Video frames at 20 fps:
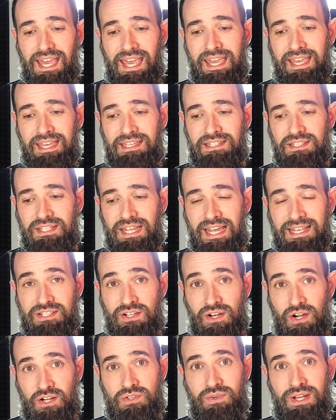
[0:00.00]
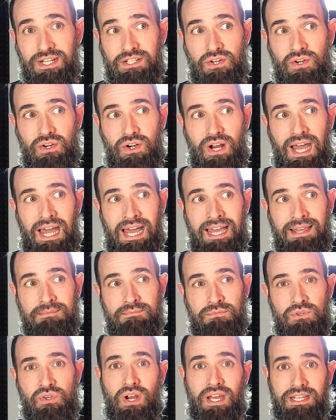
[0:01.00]
And as an art director,
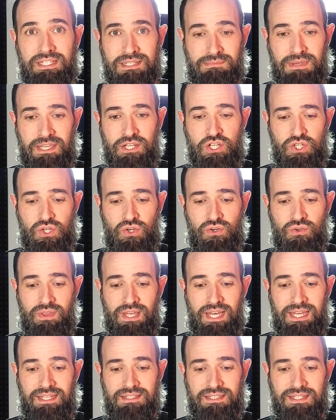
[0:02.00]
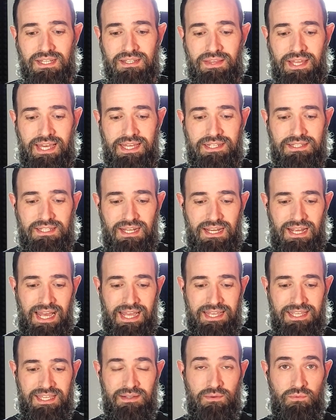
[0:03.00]
I'm trying to make sure that
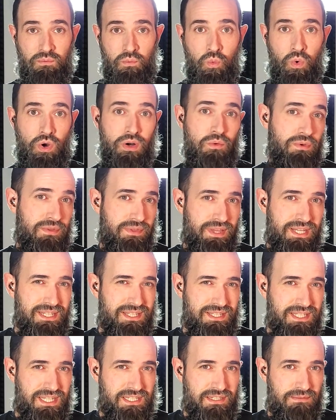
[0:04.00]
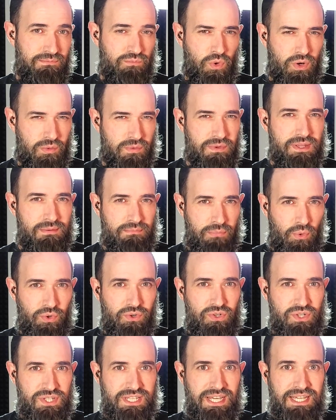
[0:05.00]
I can work within a system, work within
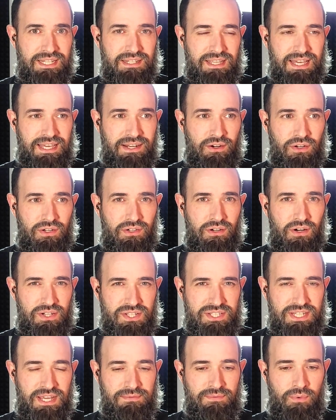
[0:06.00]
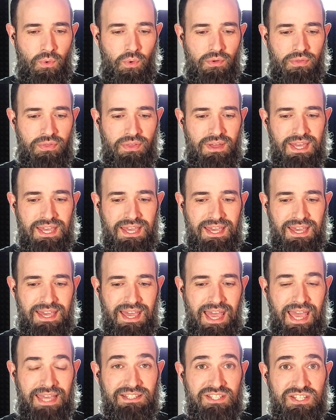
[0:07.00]
borders that are set forth,
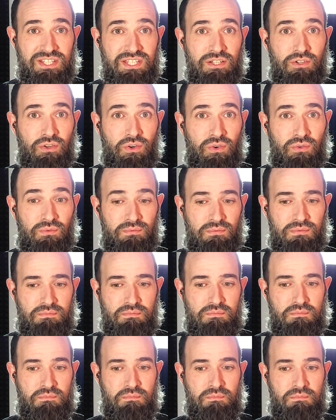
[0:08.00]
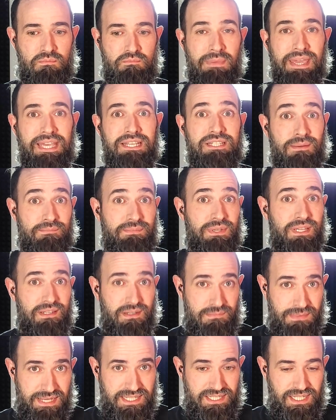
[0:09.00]
and still make something
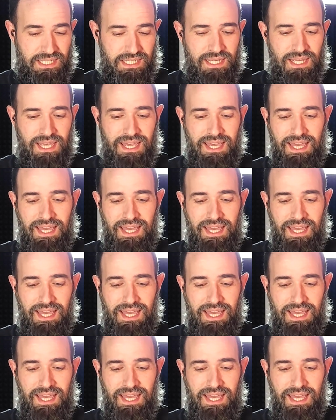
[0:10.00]
amazing.